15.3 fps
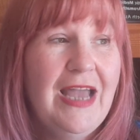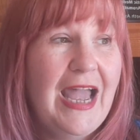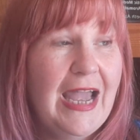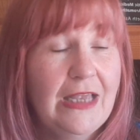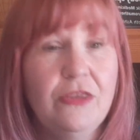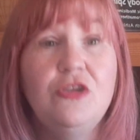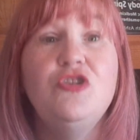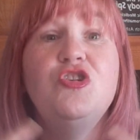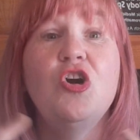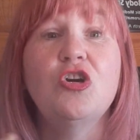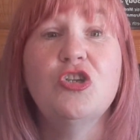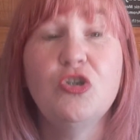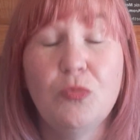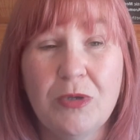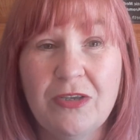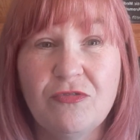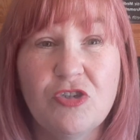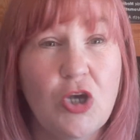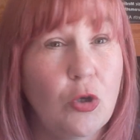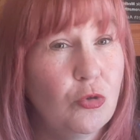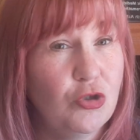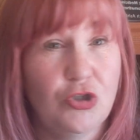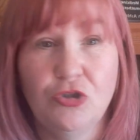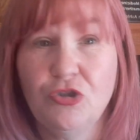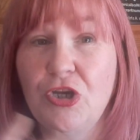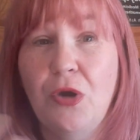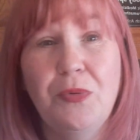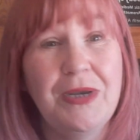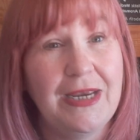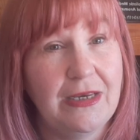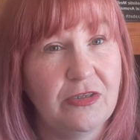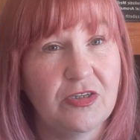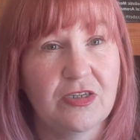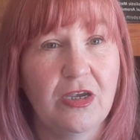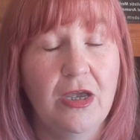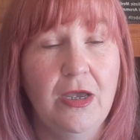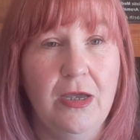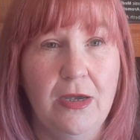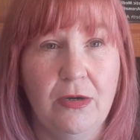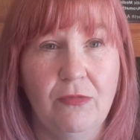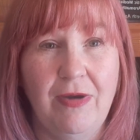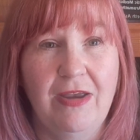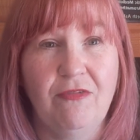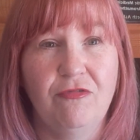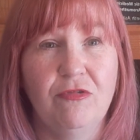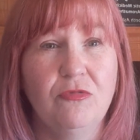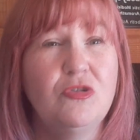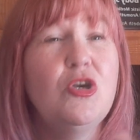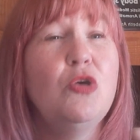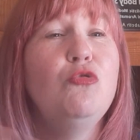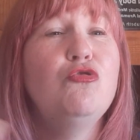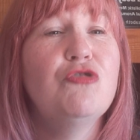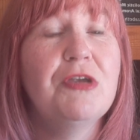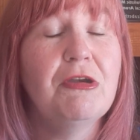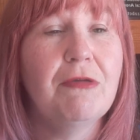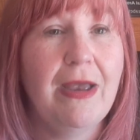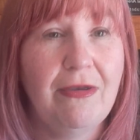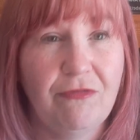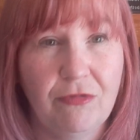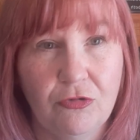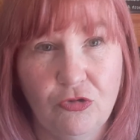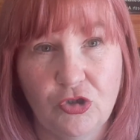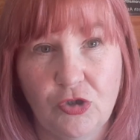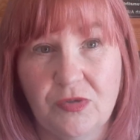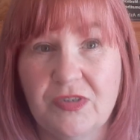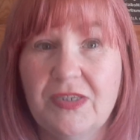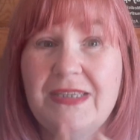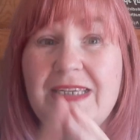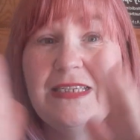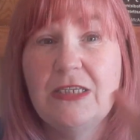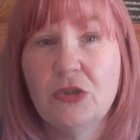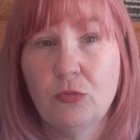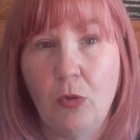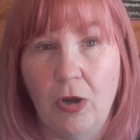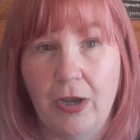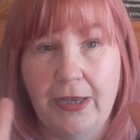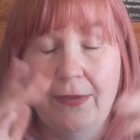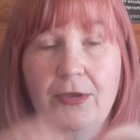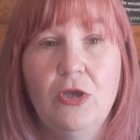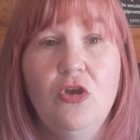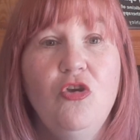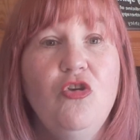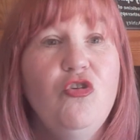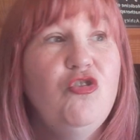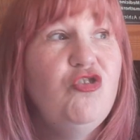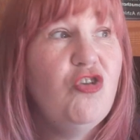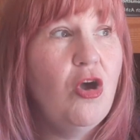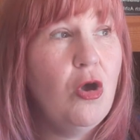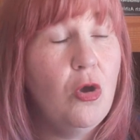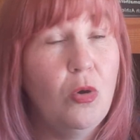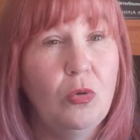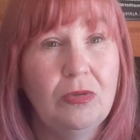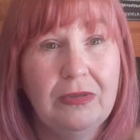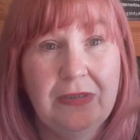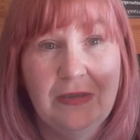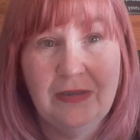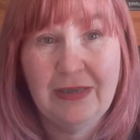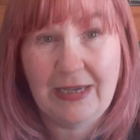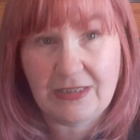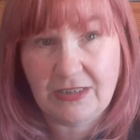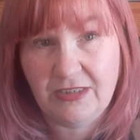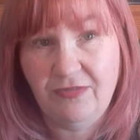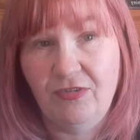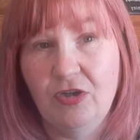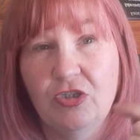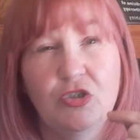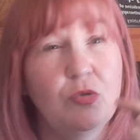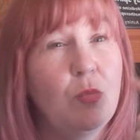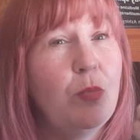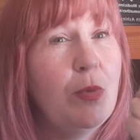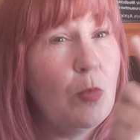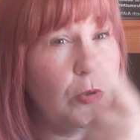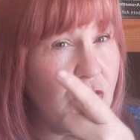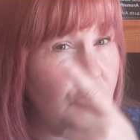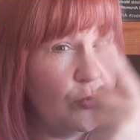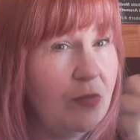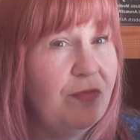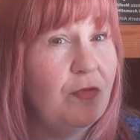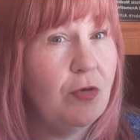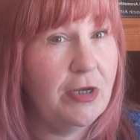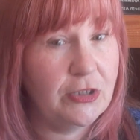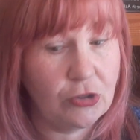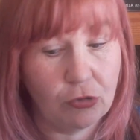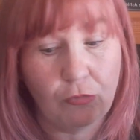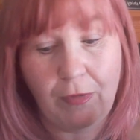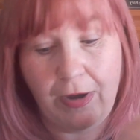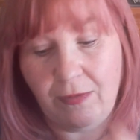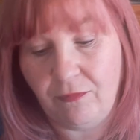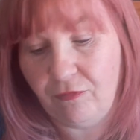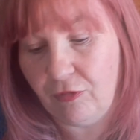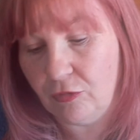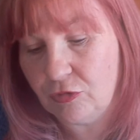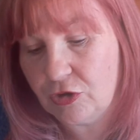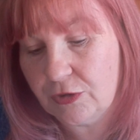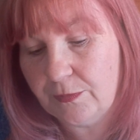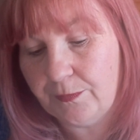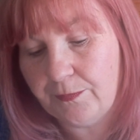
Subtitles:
And the doctor will have told you, don't eat grapefruit, don't drink grapefruit juice. So this is why. So that's the first one. We want to avoid grapefruit.